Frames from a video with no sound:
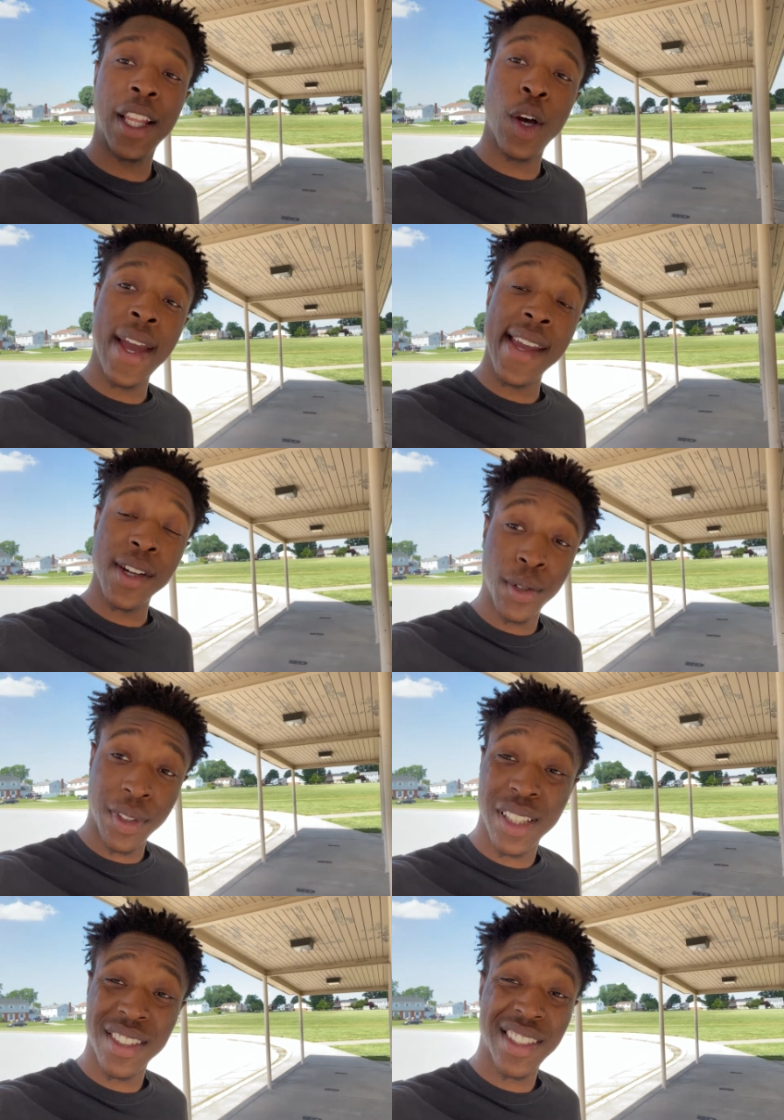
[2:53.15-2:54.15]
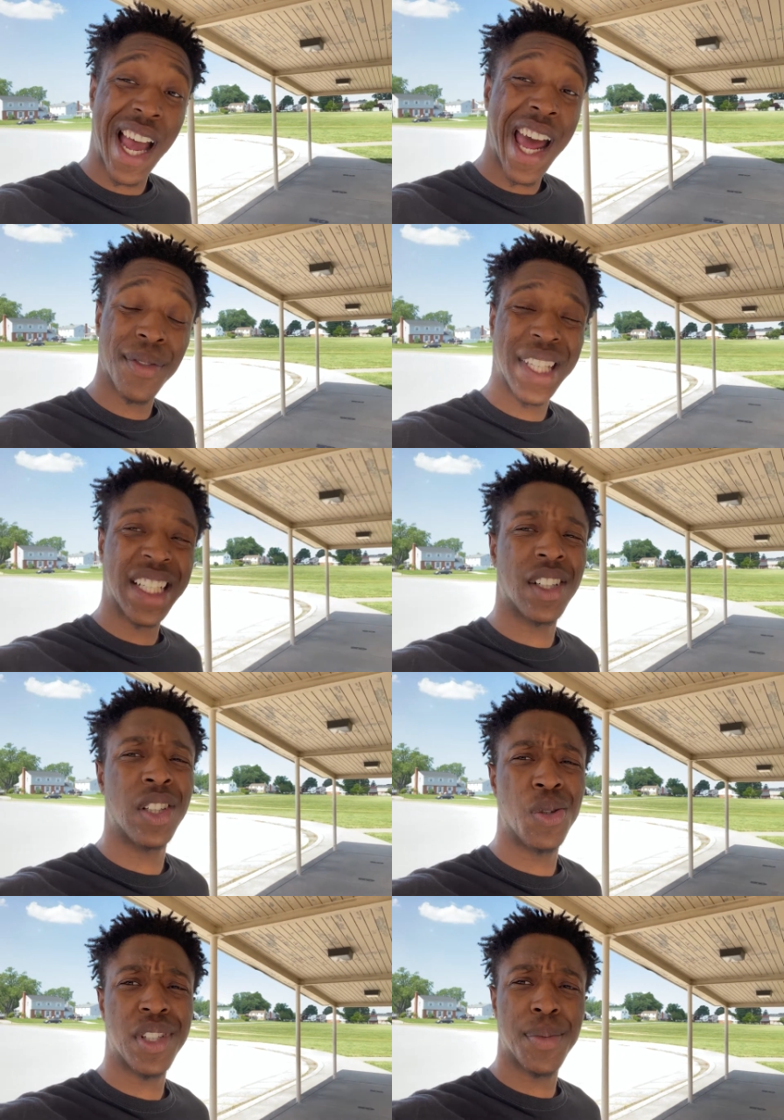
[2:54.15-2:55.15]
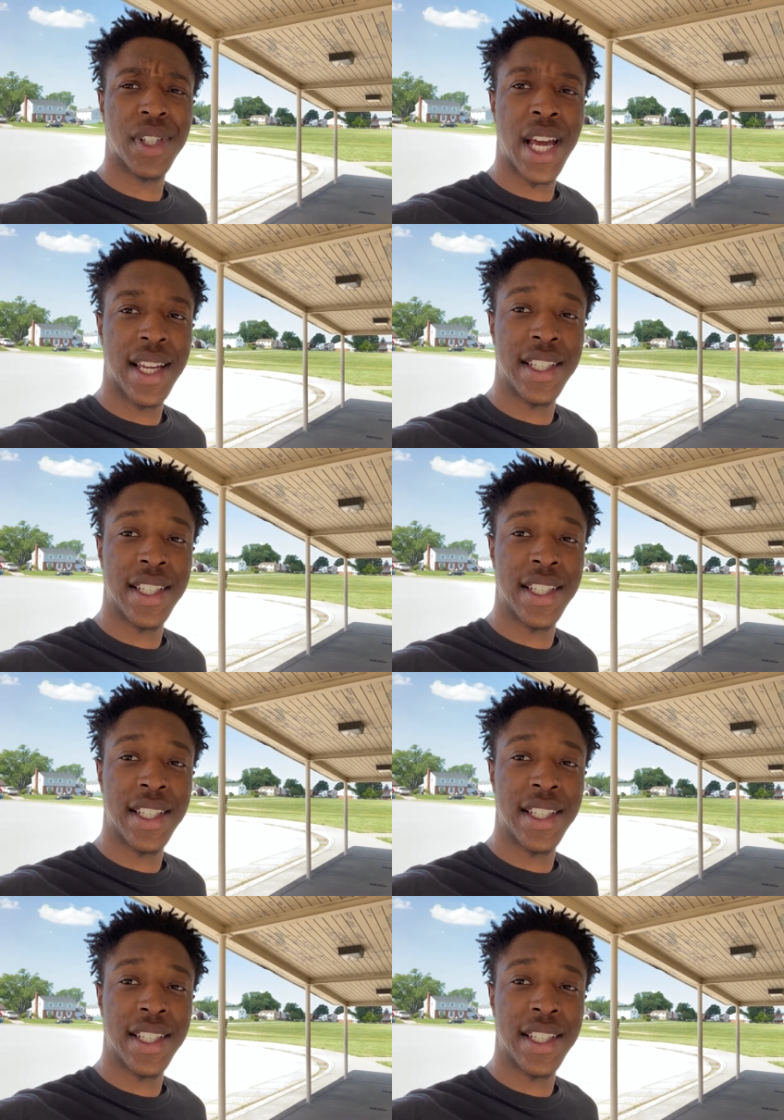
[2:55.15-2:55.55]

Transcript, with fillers: low angle, kind of like a close-up shot.